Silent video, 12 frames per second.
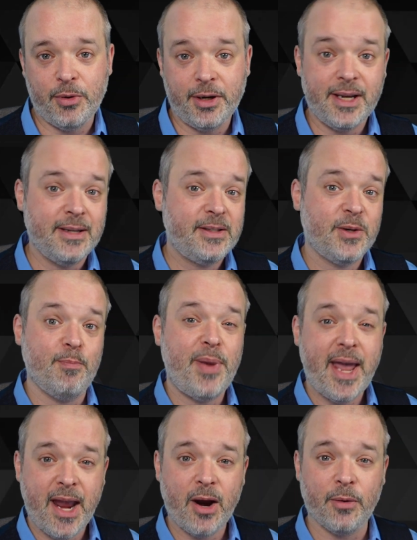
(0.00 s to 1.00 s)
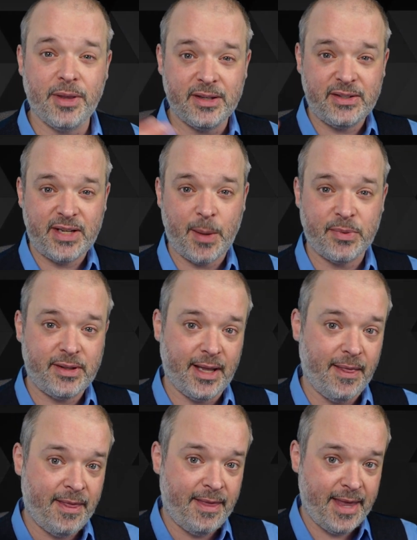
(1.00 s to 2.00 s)
is compare the steps that
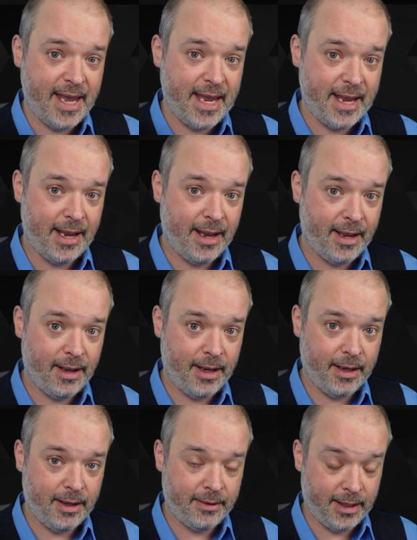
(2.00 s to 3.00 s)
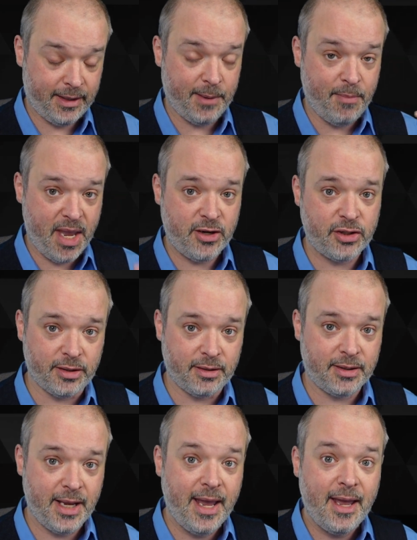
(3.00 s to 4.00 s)
they
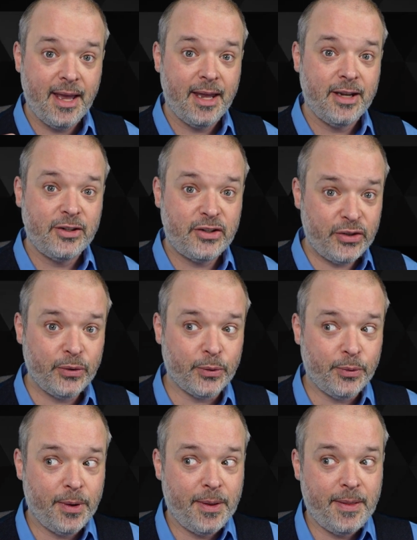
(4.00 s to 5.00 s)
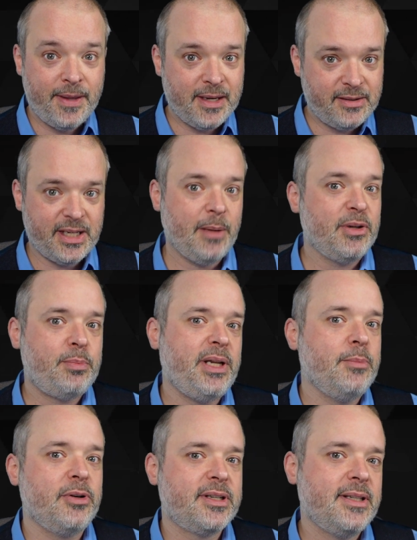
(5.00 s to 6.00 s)
mentioned to the established
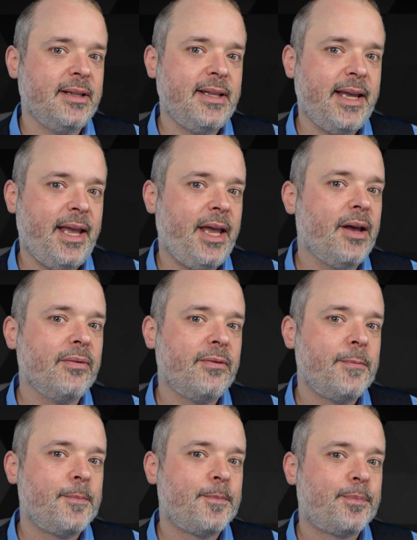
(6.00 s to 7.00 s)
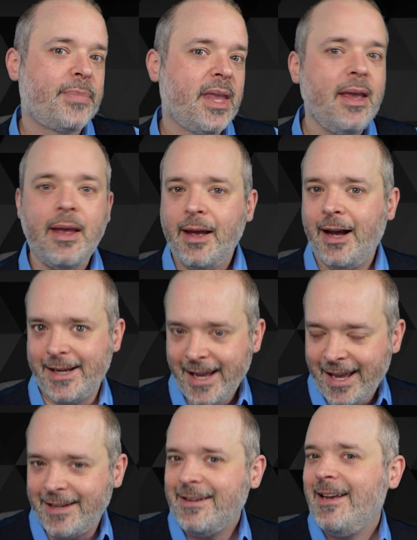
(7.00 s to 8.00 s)
playbooks that they have.
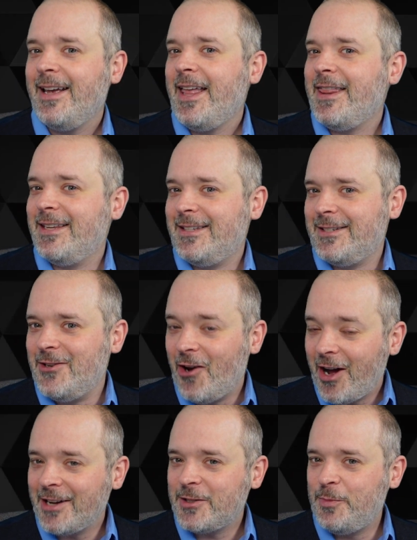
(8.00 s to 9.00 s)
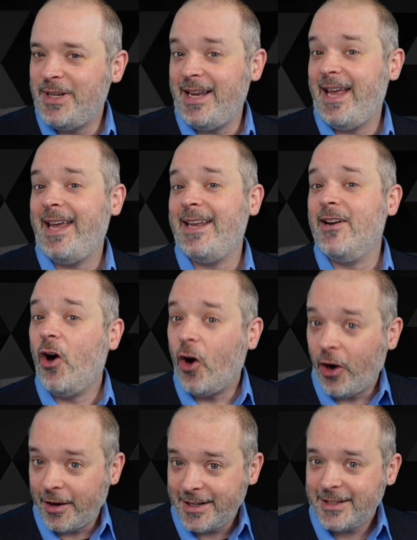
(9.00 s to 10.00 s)
Again, this is not to be an
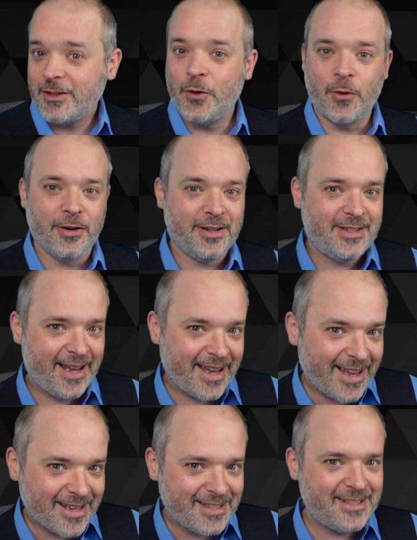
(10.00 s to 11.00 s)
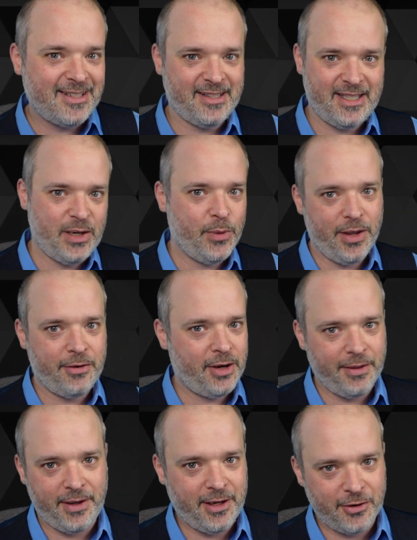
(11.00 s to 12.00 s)
audit or a test to see whether or
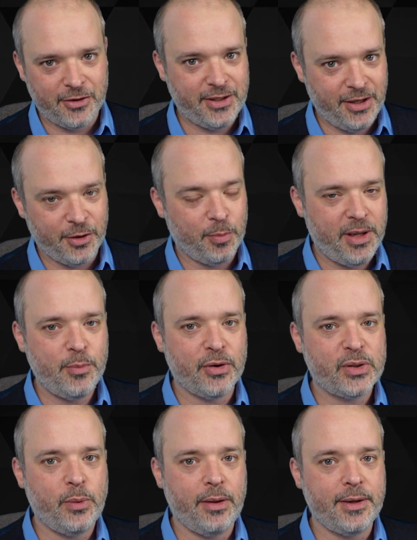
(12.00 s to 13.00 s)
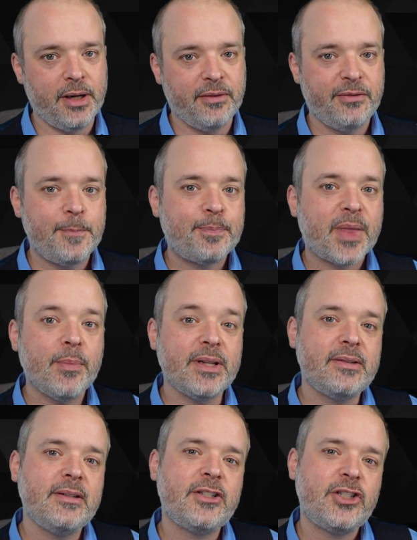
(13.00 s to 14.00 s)
not they understand their playbooks well enough,
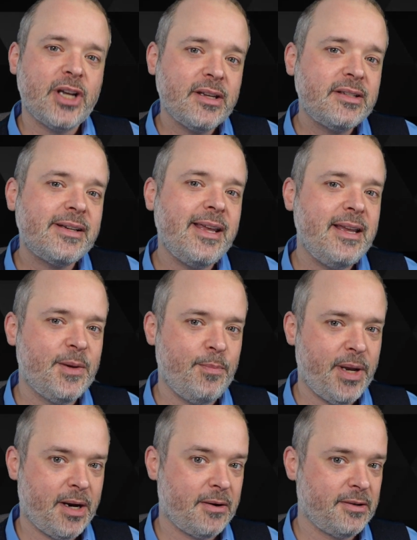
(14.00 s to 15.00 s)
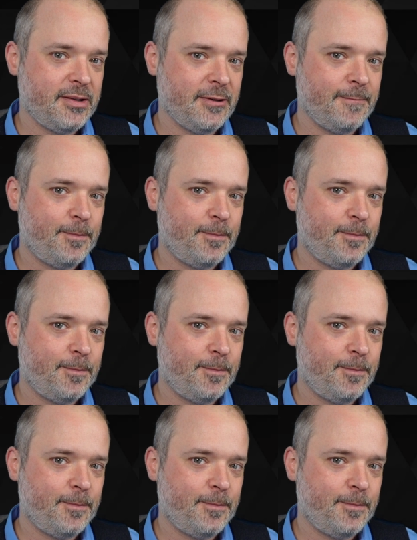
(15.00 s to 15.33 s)
but just a comparison.